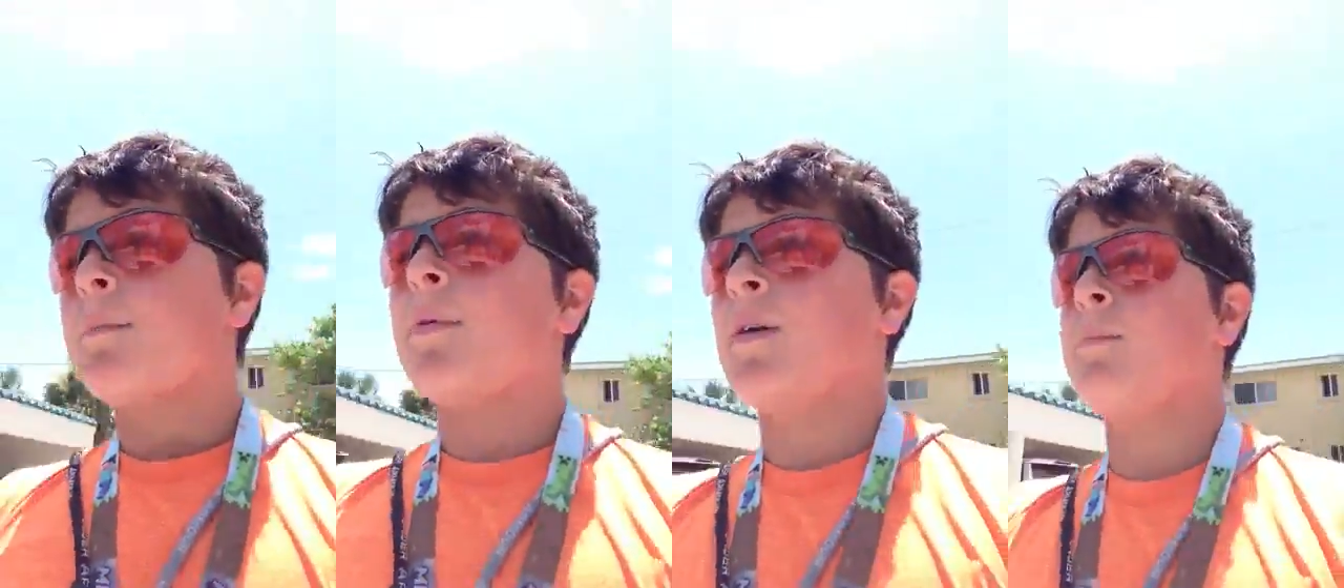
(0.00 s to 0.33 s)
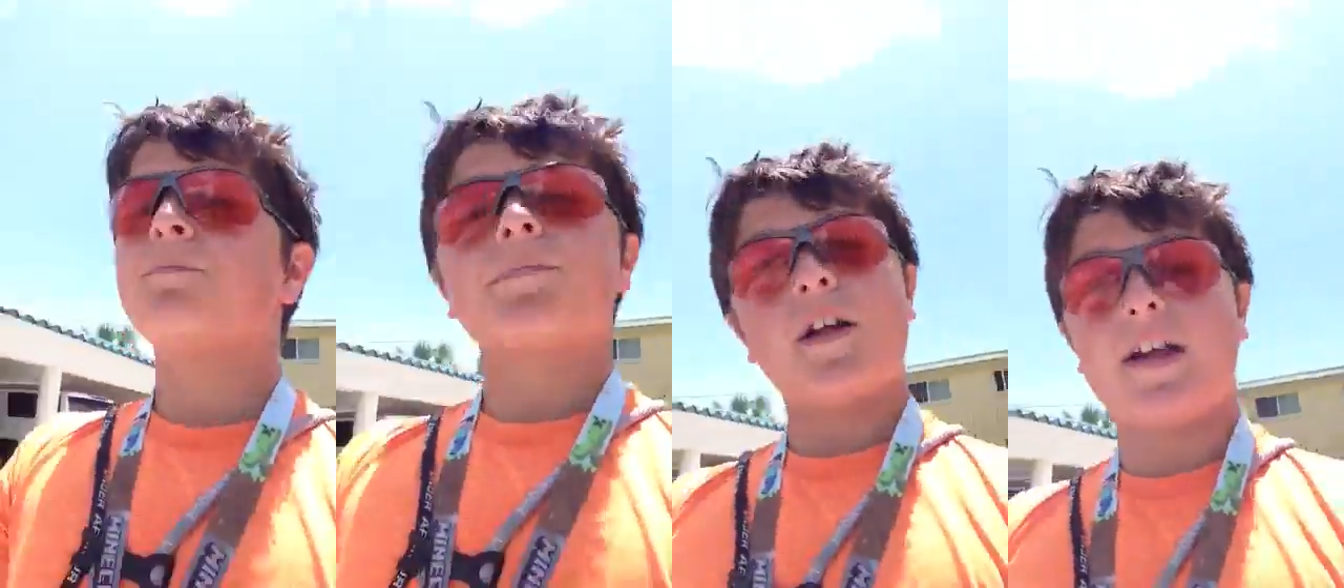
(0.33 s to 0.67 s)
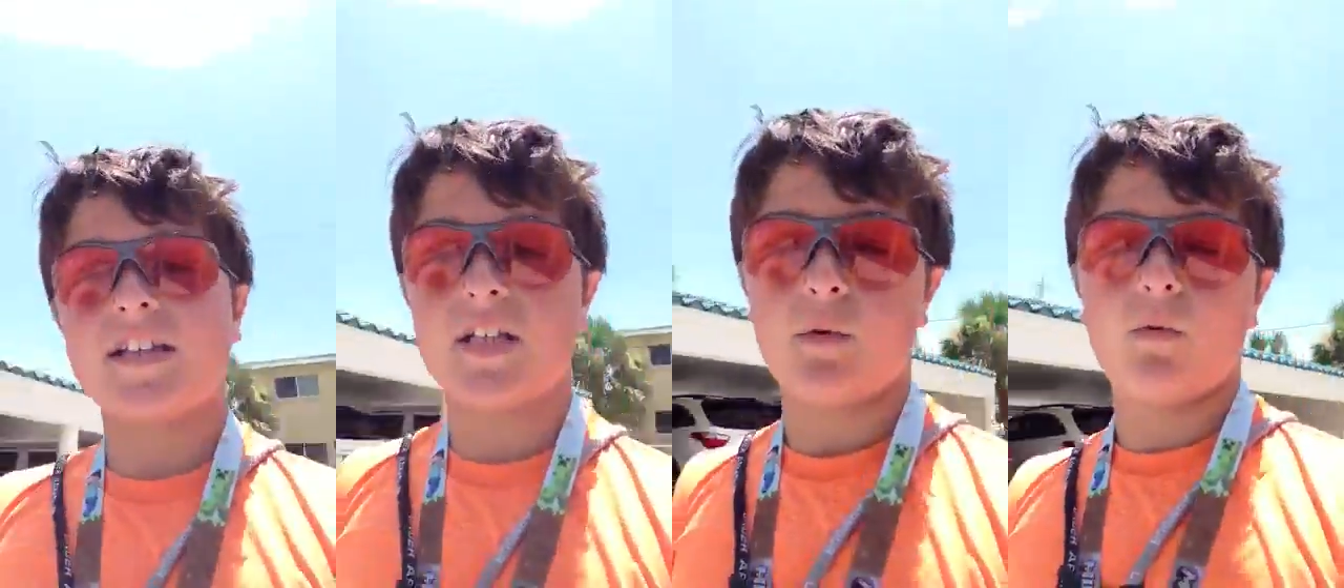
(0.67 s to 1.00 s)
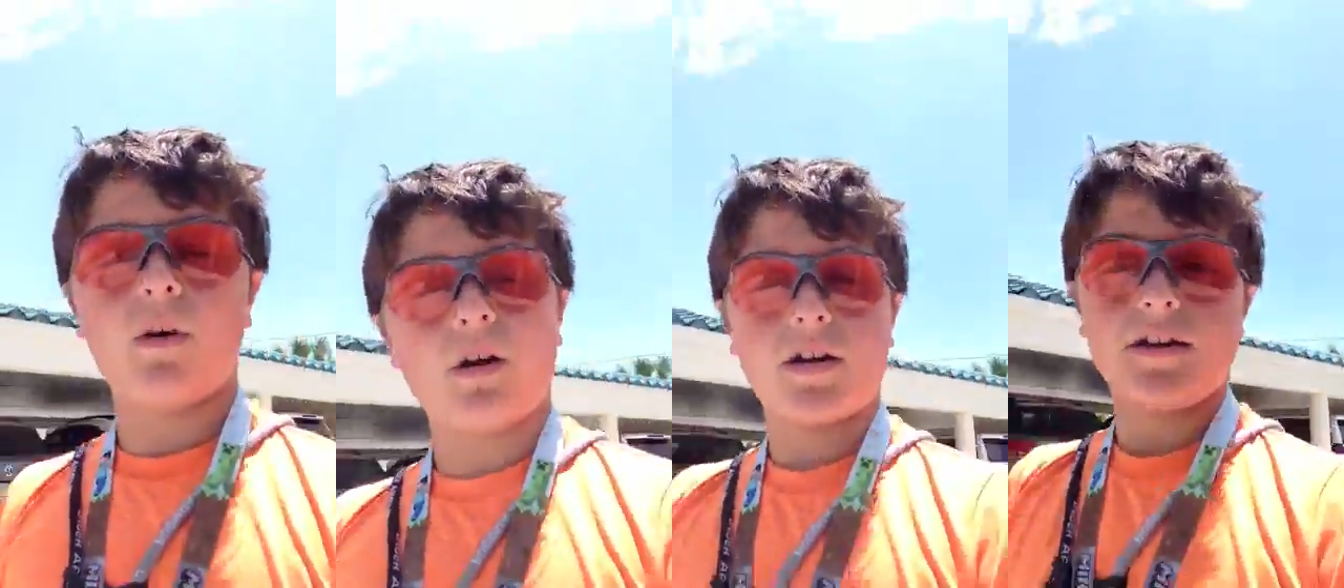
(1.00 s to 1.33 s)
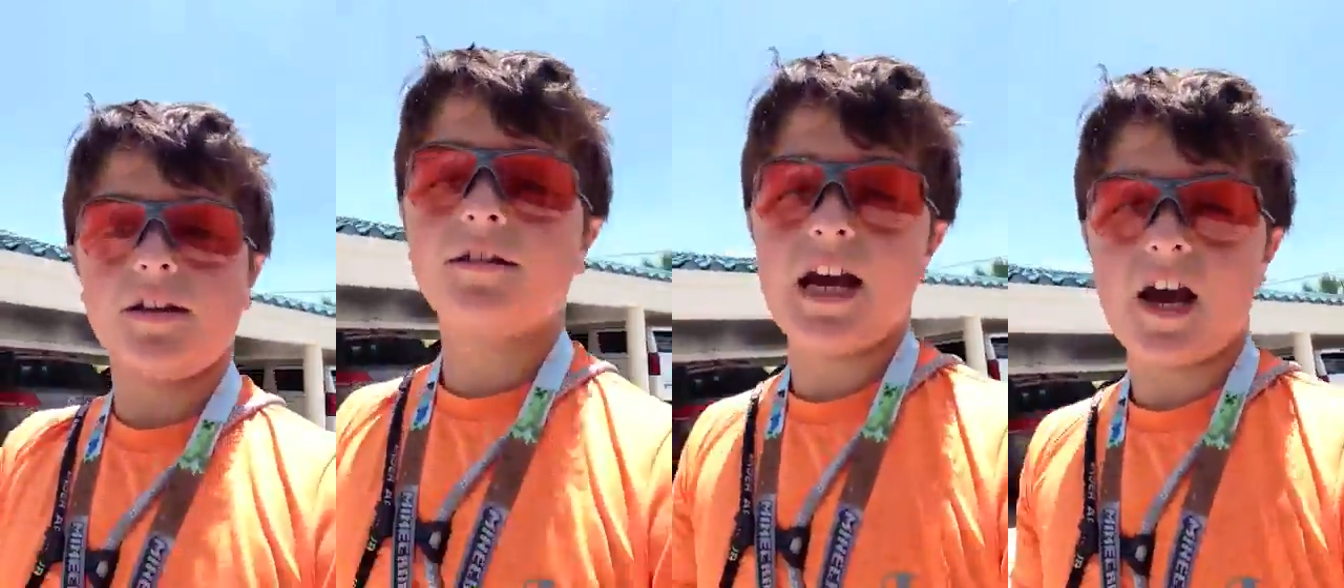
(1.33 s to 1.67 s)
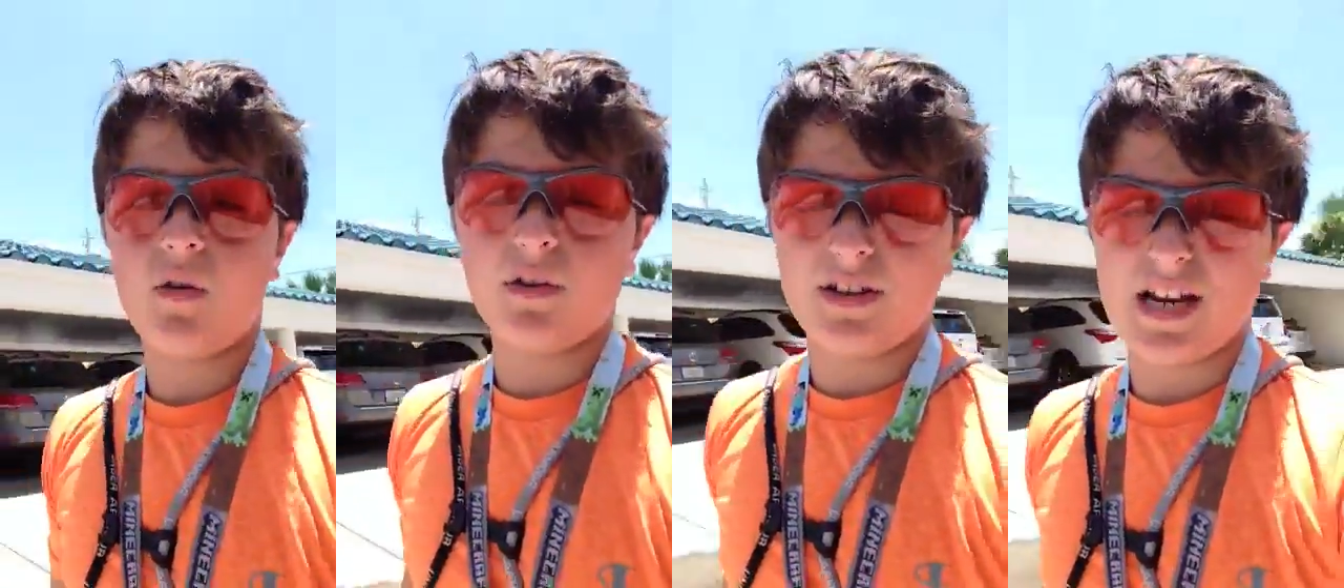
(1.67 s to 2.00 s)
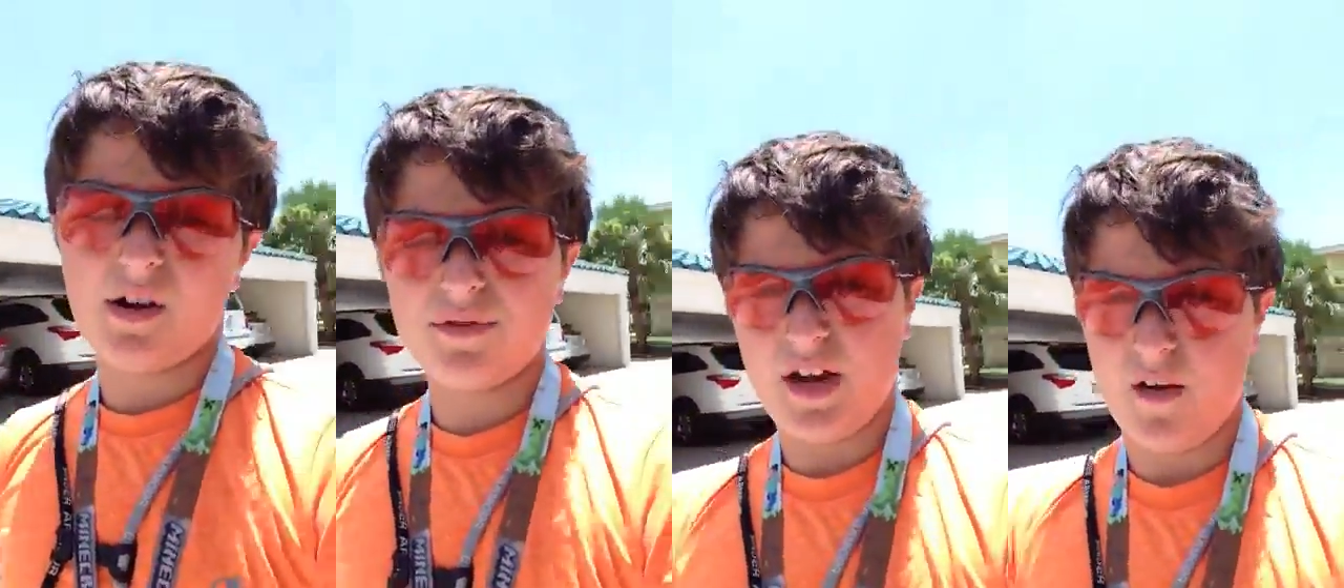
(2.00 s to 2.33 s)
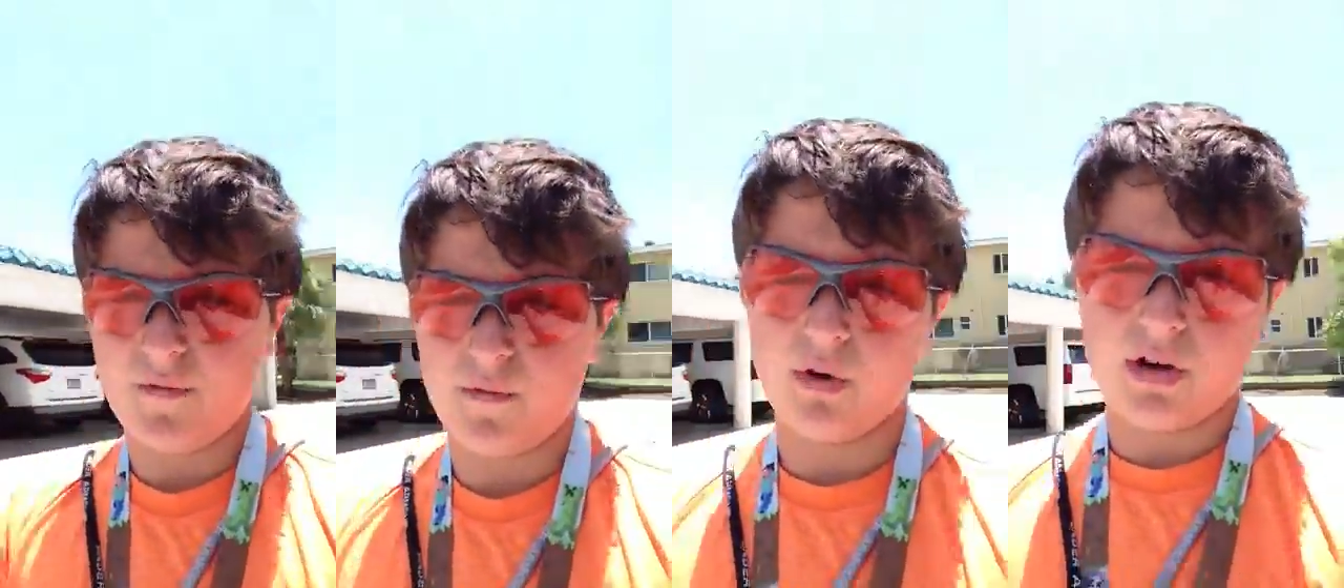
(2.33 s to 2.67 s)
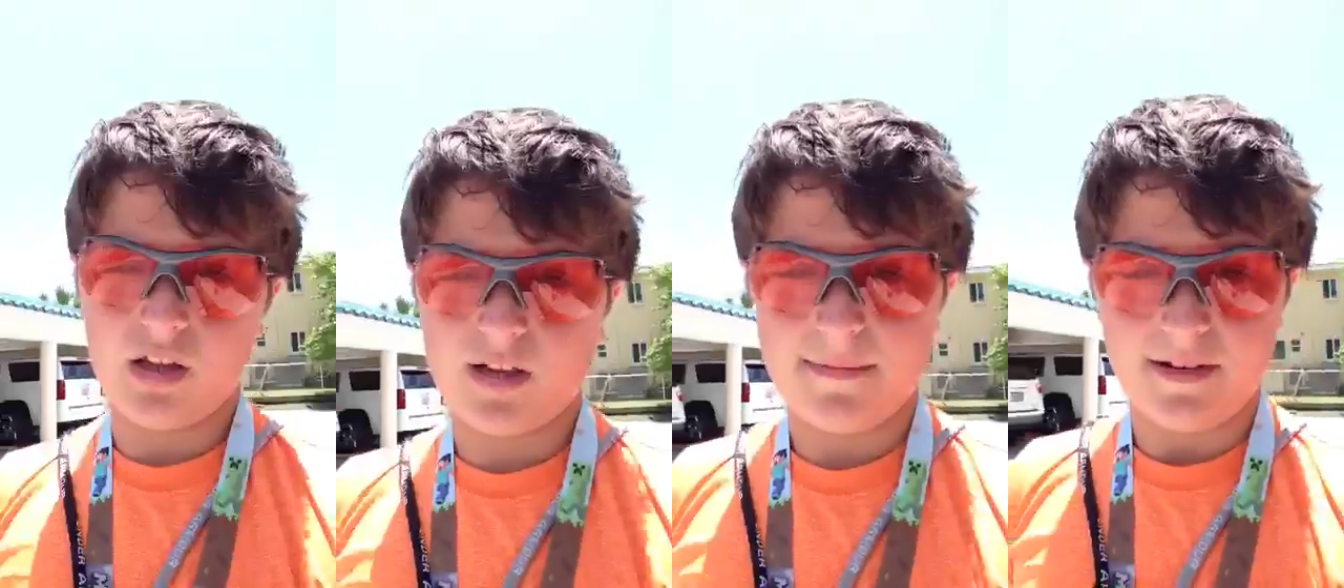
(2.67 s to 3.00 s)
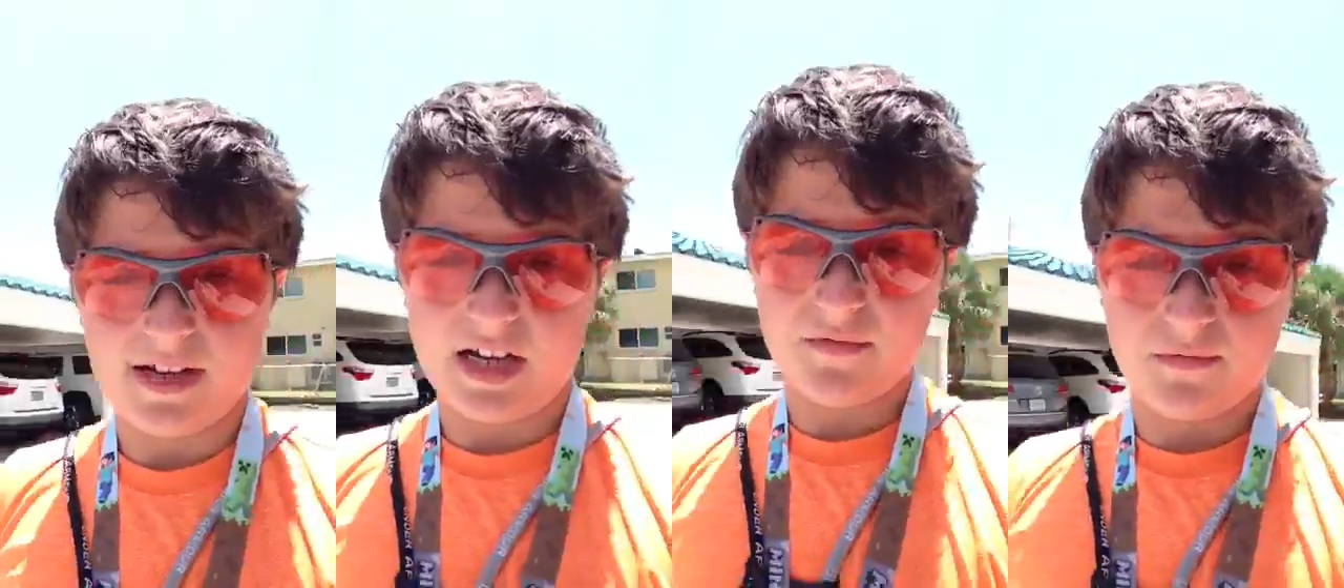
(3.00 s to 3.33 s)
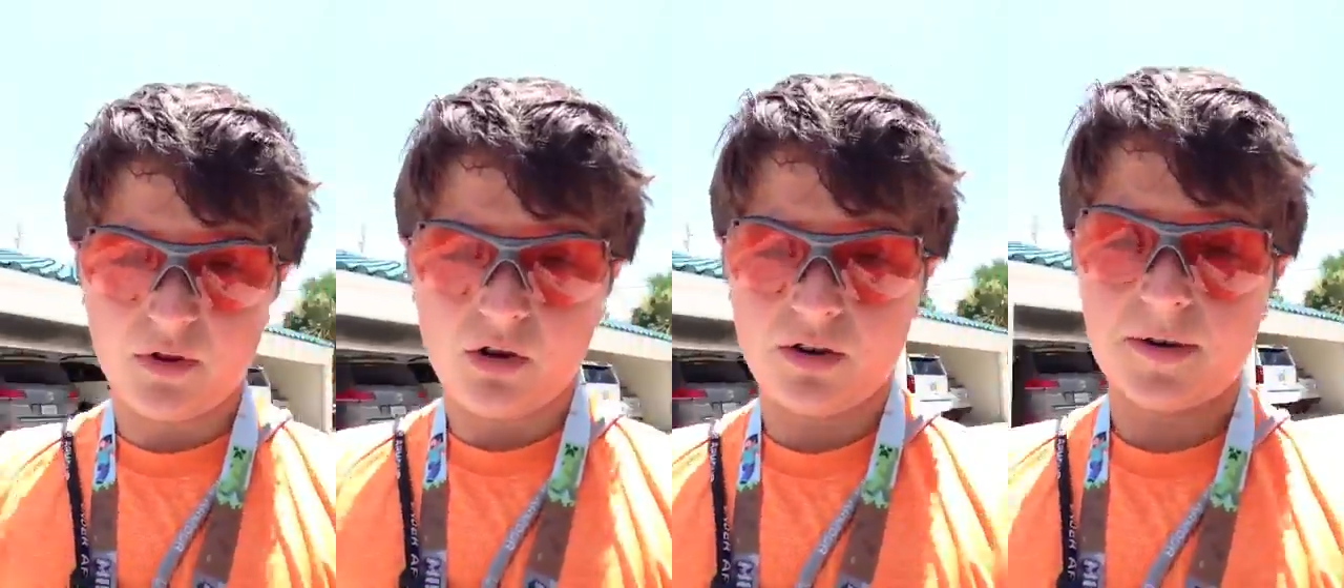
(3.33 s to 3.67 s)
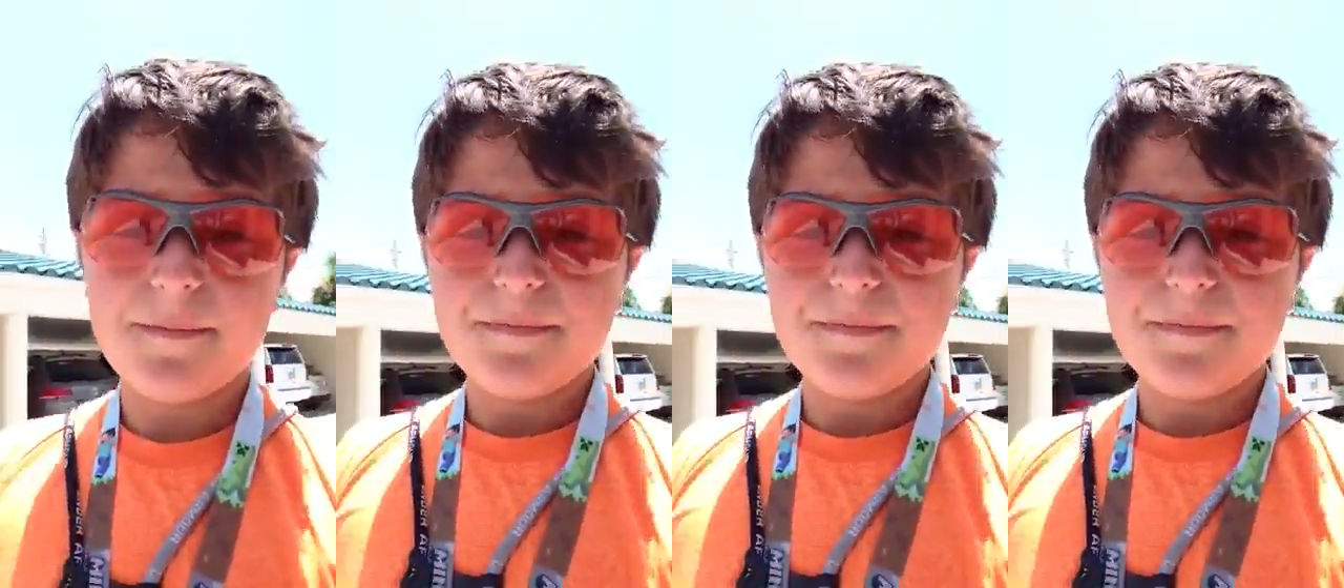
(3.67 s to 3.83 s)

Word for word: But, like I said, we're walking down in downtown Florida like my last vlog.